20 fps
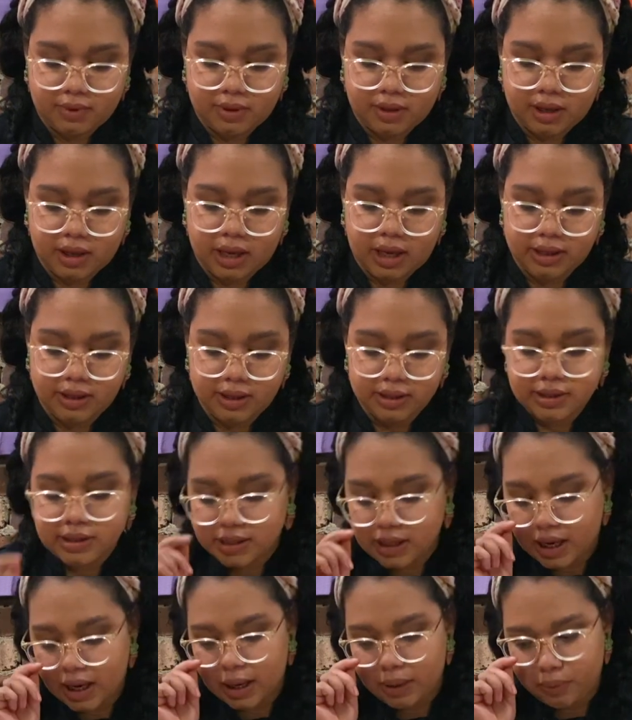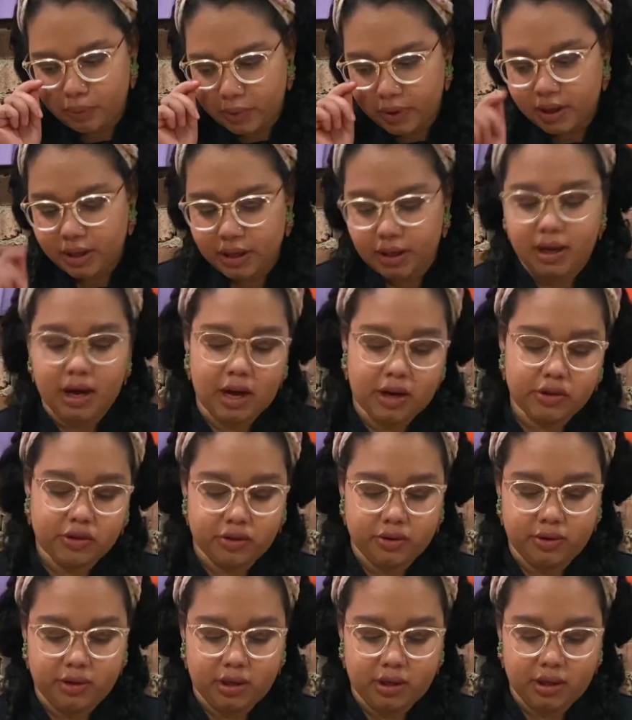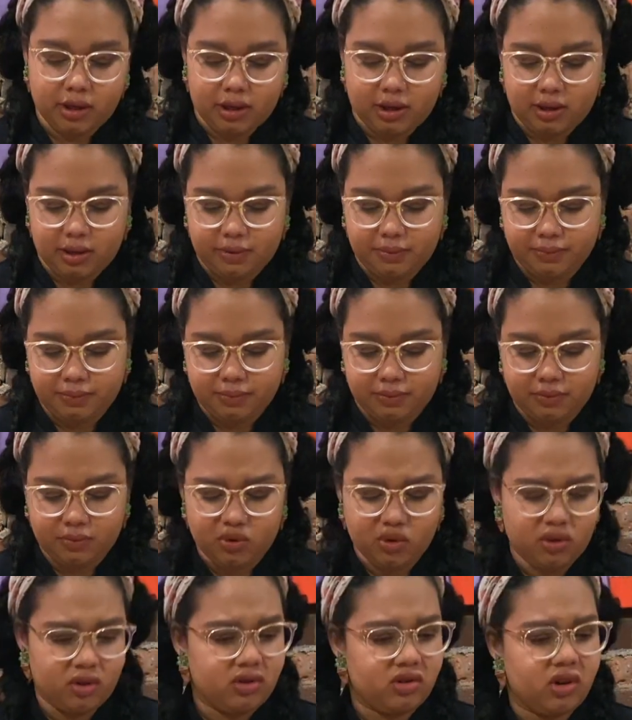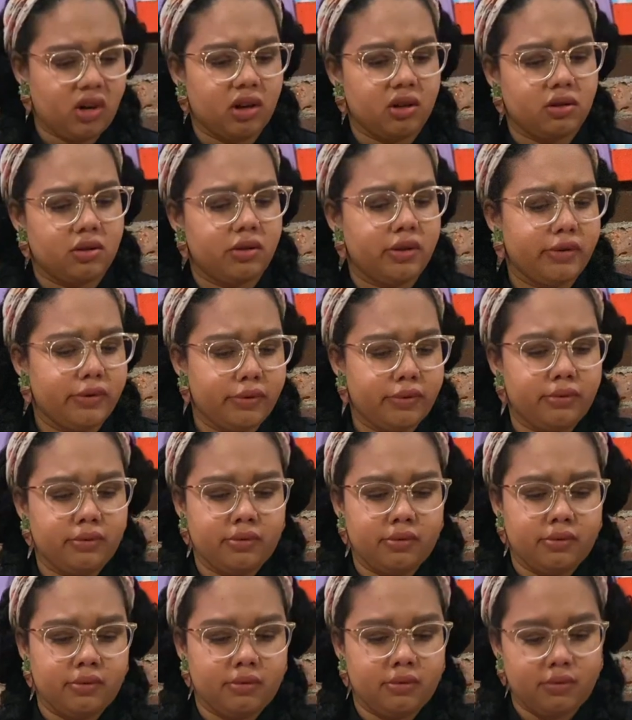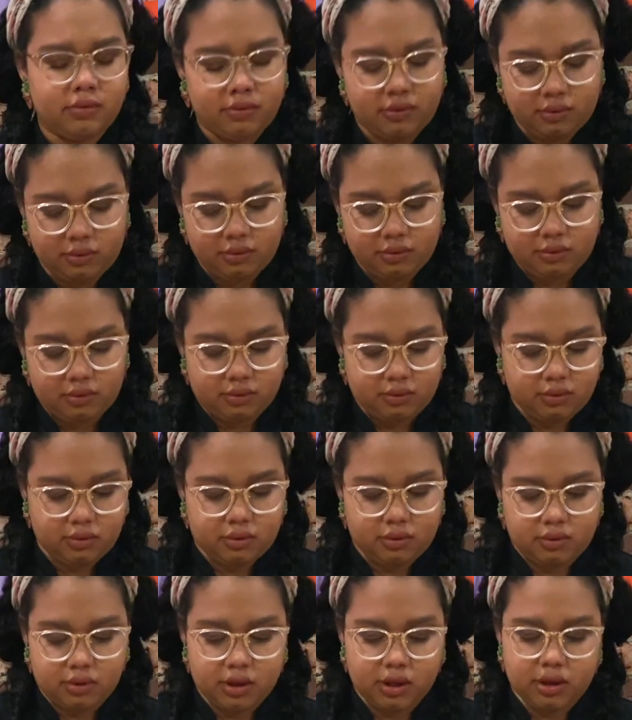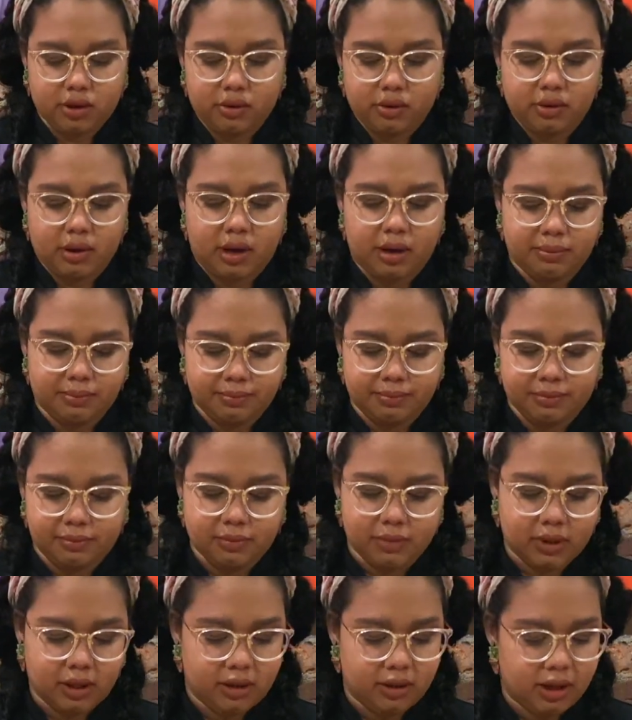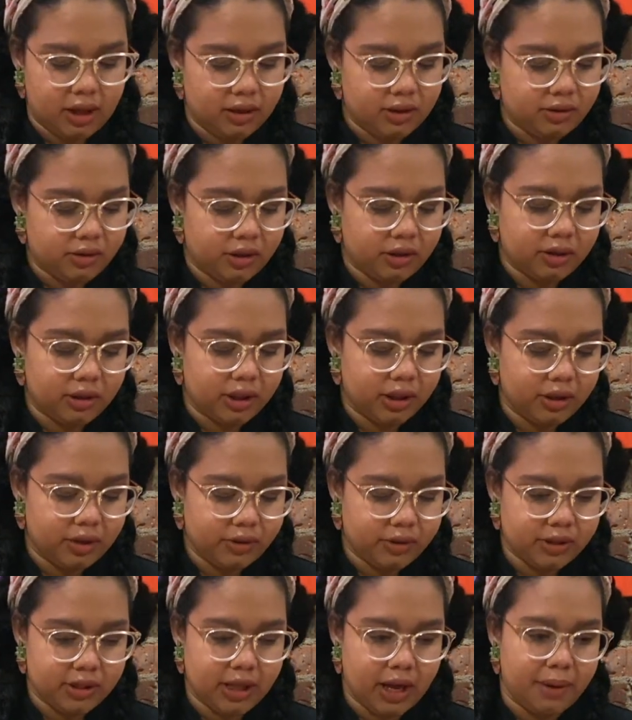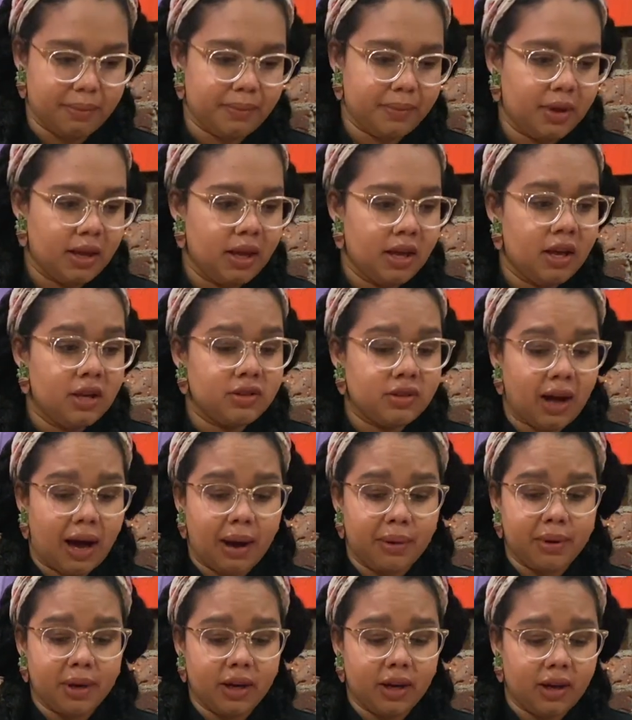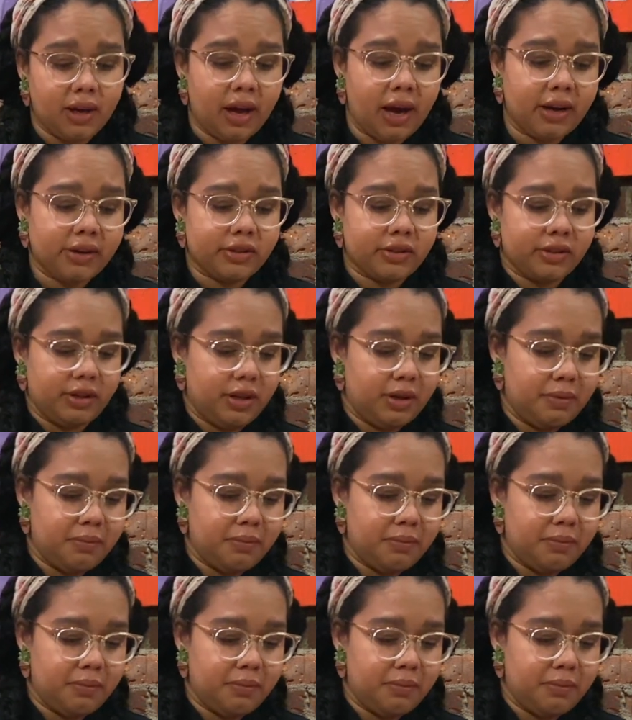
at this time we can actually do the trunk too. The little not the trunk, the little stem. So I'm gonna actually